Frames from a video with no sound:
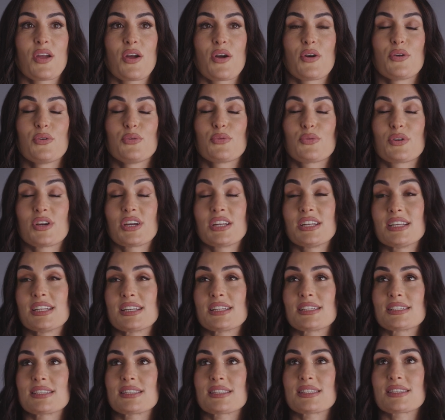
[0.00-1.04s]
Oh,
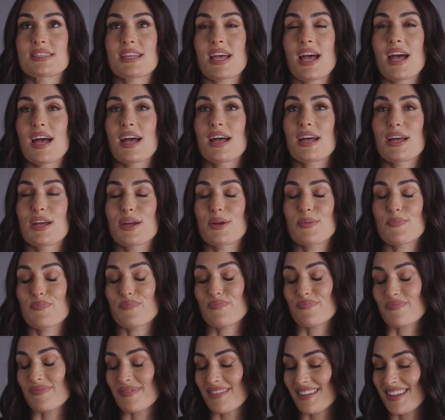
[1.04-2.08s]
goodness.
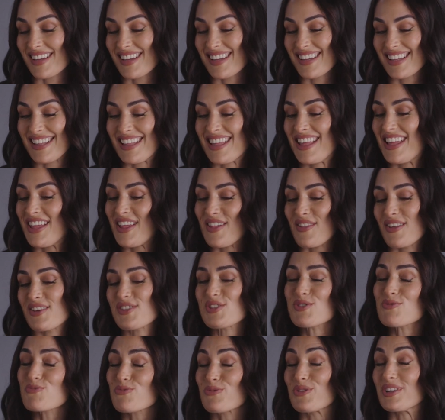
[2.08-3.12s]
That's
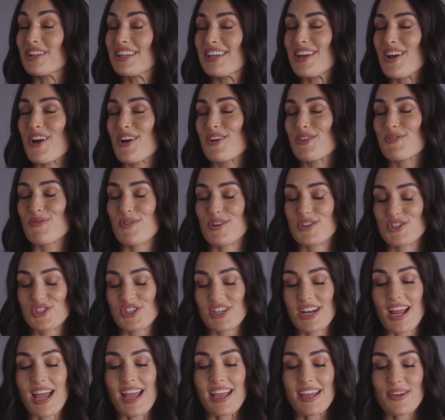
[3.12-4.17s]
a really hard
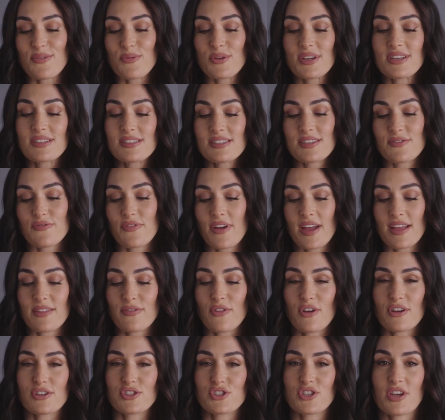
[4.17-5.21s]
question. I would define
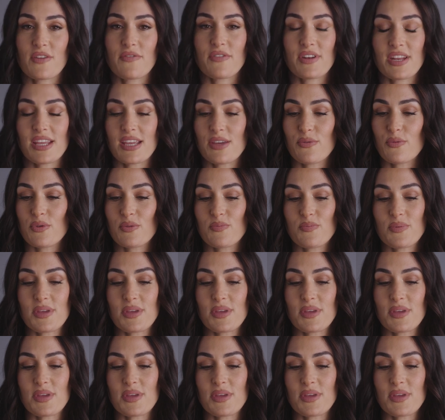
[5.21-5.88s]
longevity would